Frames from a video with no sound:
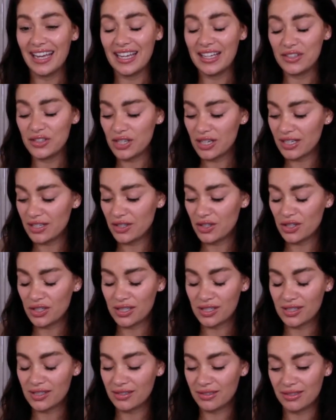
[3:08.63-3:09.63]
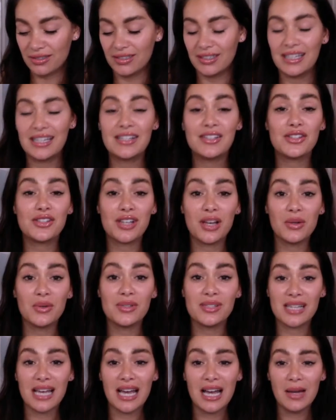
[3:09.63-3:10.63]
it's so
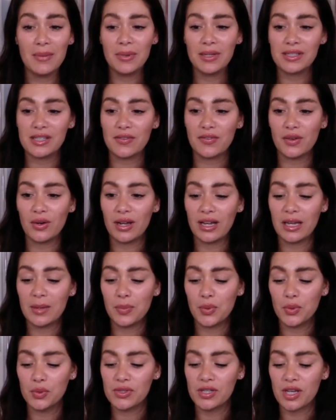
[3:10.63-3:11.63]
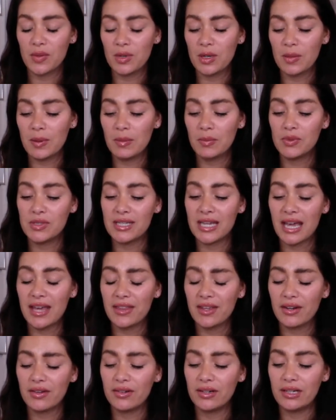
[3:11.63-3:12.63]
sad because I feel like it brought so many people
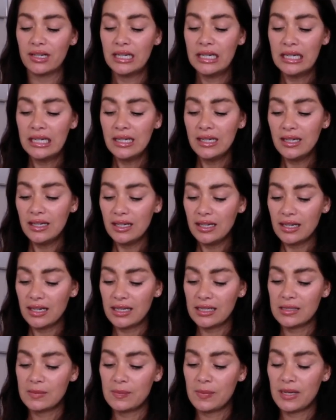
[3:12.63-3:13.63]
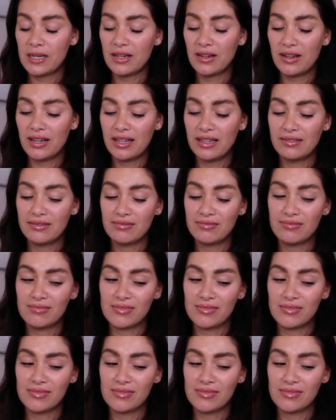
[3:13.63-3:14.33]
together and it's been like